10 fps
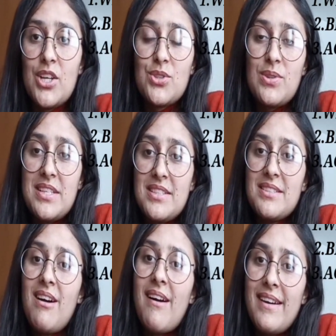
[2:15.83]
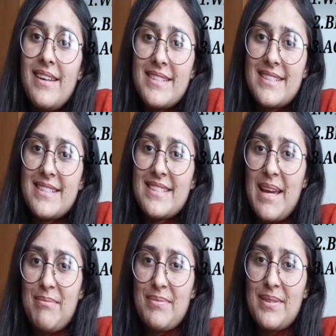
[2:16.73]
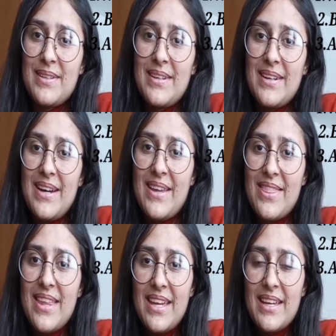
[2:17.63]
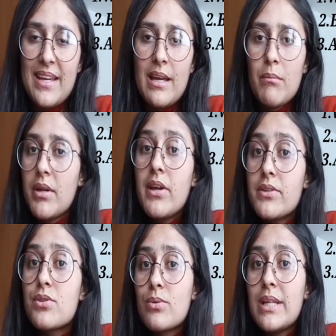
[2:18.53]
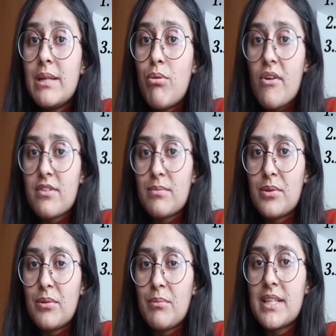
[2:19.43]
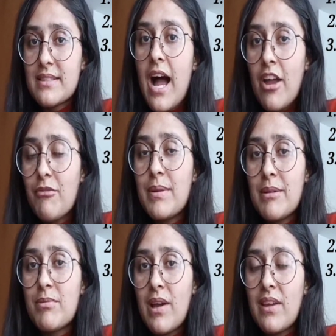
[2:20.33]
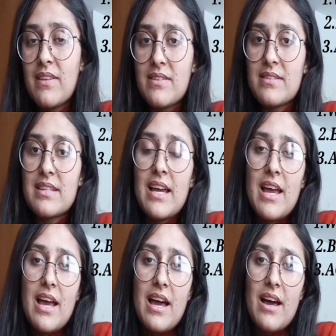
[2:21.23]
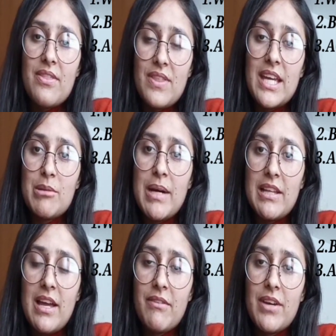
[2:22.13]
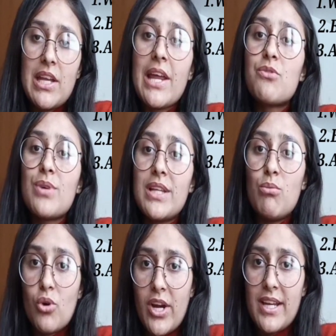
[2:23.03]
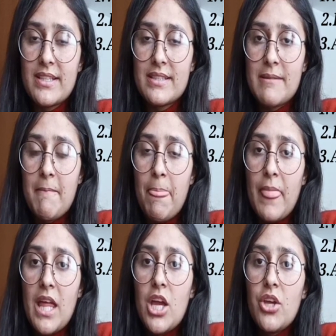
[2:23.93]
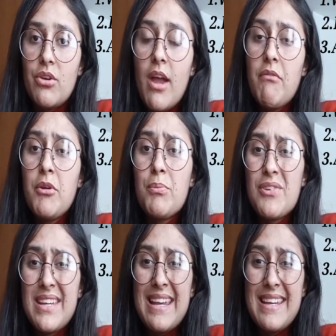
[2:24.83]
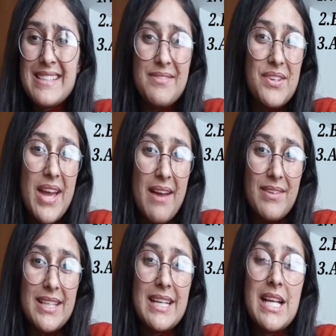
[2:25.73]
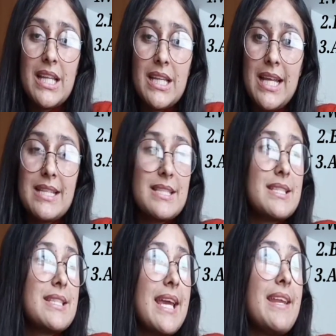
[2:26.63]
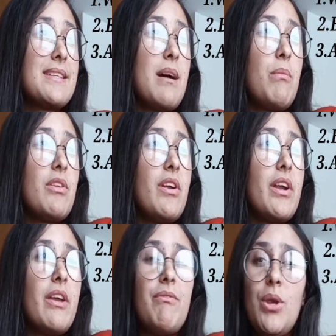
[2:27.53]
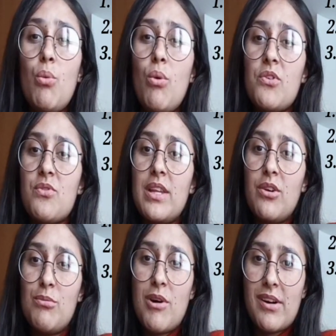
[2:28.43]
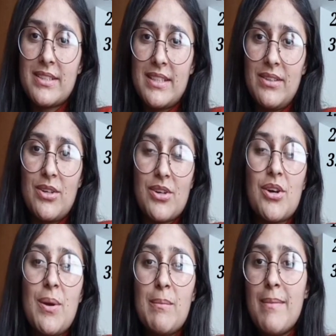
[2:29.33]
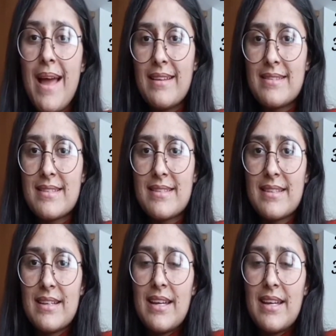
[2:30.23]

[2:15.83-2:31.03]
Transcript: So this is the hardest step, I think, but it's really possible because I have been applying this thing in my life and it really works. You have to pretend as if you have it. Let's take an example here. If you want really good marks in your maths